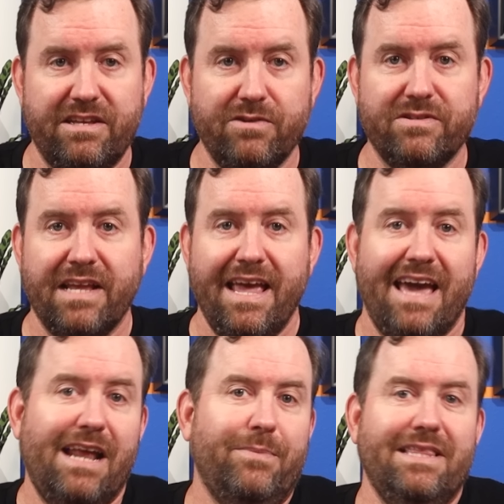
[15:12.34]
to use,
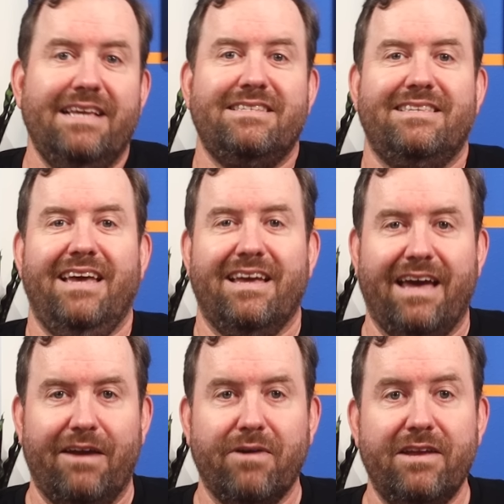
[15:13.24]
and I'm a lazy tech
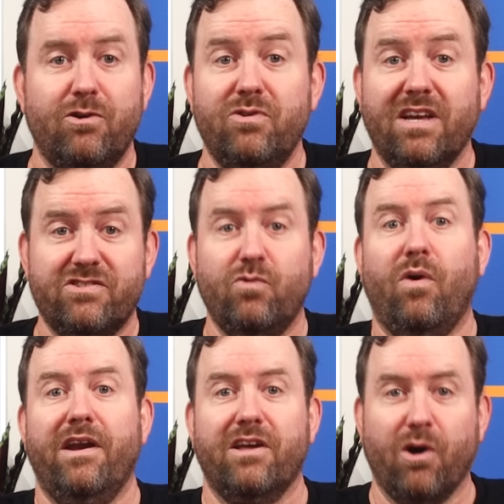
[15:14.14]
guy, right, who doesn't
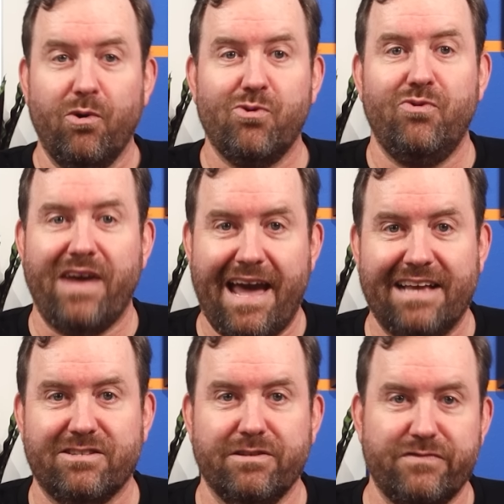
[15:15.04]
want to go through the
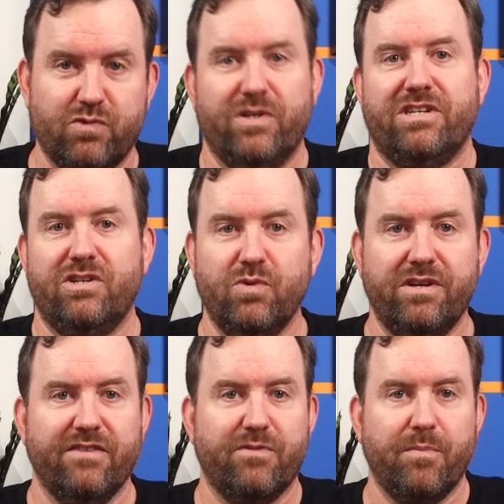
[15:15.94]
hassle of switching to
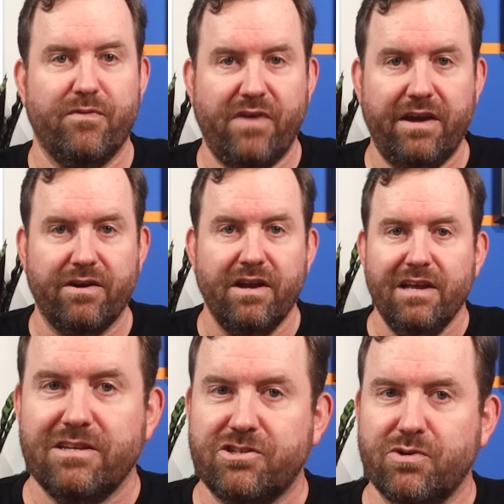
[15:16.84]
a different provider.
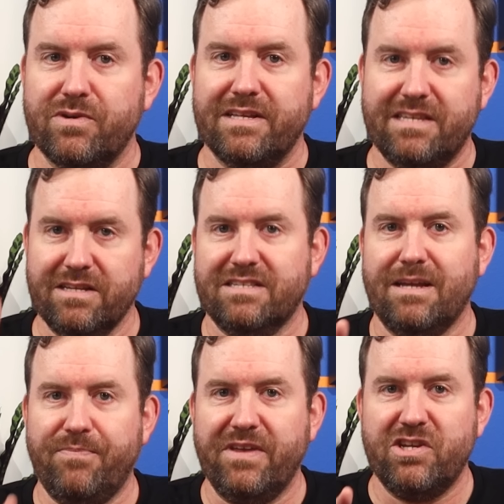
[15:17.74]
So until
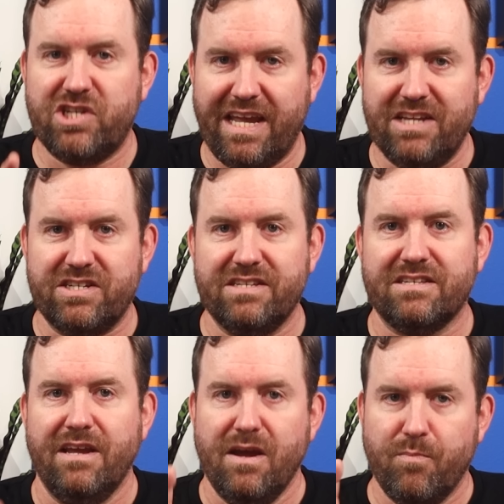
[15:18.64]
something
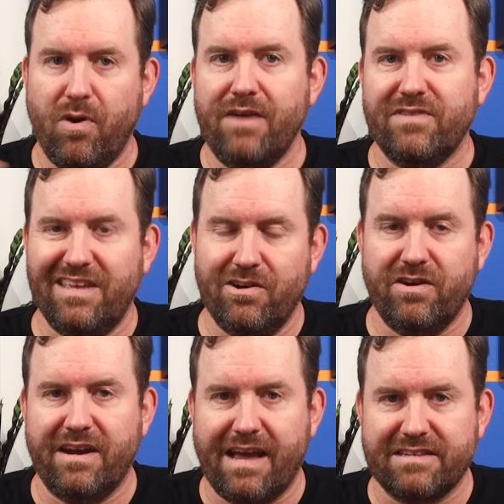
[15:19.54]
changes, private
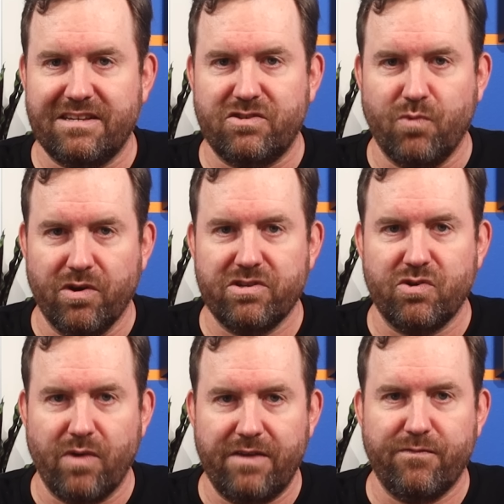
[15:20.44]
internet access
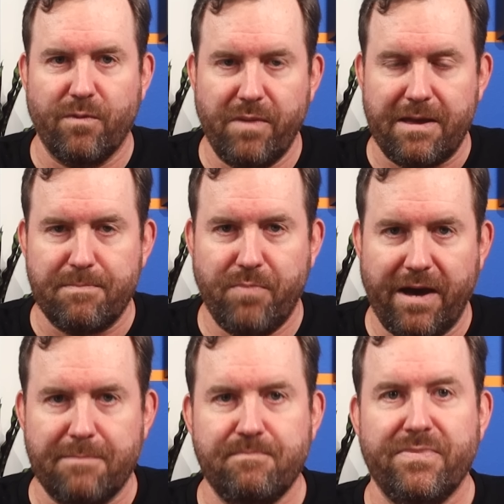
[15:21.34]
works great for me.
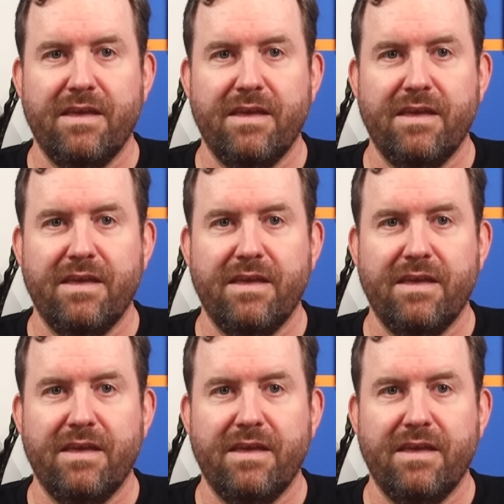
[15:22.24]
But